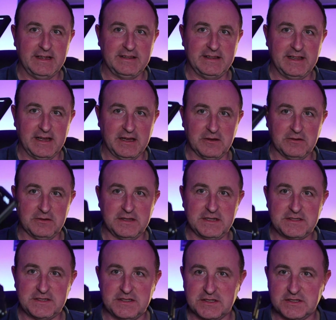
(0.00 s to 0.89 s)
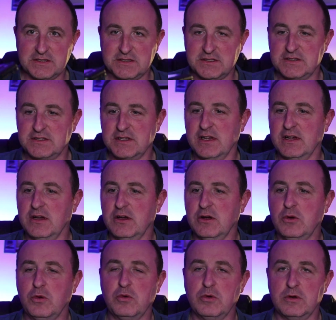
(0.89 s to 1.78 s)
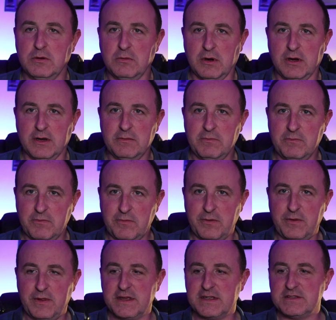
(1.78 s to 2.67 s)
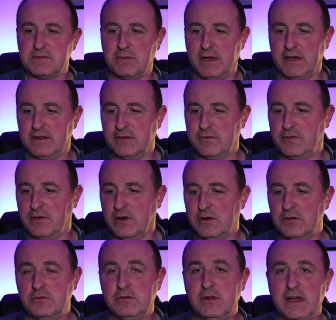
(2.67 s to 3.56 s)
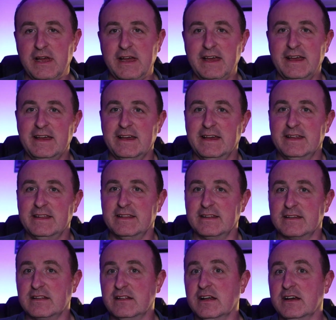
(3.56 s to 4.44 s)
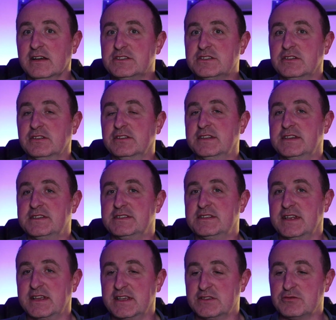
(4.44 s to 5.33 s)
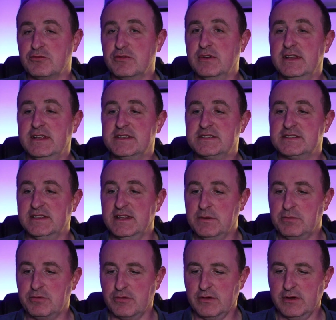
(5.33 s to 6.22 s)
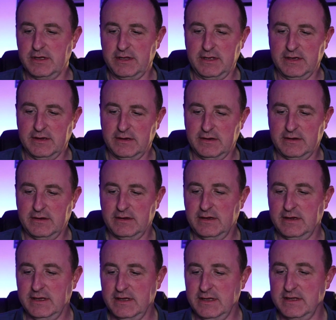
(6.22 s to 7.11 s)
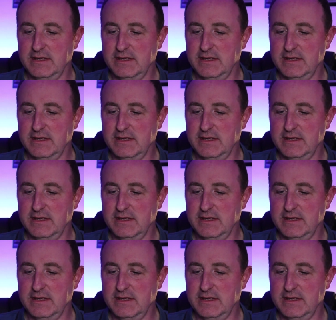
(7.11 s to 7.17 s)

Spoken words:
Now this is one of my things about the phone. The glass on this thing is really slippery. It